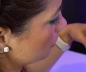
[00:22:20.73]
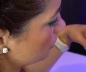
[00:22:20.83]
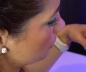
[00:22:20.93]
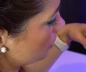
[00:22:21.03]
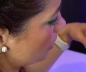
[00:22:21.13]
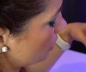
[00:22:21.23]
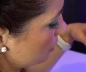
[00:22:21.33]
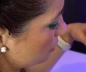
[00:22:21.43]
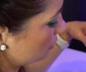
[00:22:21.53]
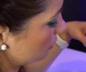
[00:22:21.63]

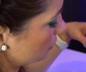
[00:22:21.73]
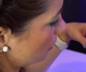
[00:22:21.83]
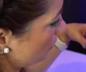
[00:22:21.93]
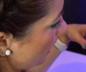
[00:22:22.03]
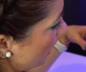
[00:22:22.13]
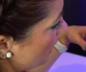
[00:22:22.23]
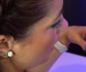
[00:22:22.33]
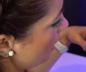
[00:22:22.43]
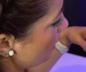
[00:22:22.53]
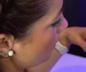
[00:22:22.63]
stars, okay?
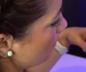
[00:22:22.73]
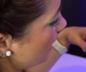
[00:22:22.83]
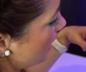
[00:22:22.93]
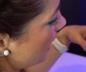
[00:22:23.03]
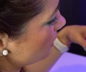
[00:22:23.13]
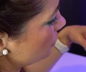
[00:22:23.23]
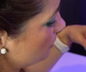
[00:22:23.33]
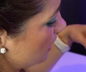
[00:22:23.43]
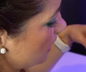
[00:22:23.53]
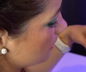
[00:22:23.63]
But I do
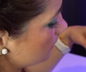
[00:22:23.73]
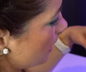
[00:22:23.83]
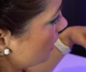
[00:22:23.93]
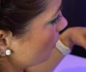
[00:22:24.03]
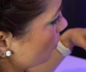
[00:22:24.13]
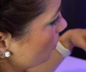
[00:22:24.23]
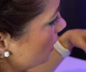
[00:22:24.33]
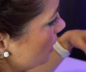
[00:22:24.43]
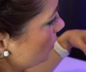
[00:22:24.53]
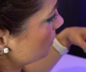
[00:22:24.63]
think it's kind of cool to
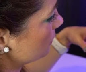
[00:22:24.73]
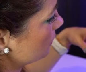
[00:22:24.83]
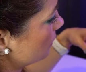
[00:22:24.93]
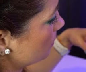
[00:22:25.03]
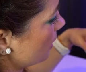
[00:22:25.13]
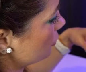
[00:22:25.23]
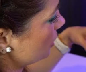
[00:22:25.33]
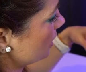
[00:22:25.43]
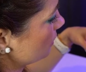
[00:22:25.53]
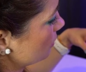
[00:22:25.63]
use the brush
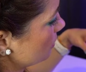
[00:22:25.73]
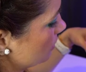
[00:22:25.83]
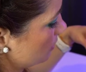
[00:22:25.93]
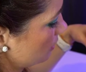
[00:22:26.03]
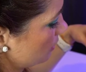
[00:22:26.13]
handle.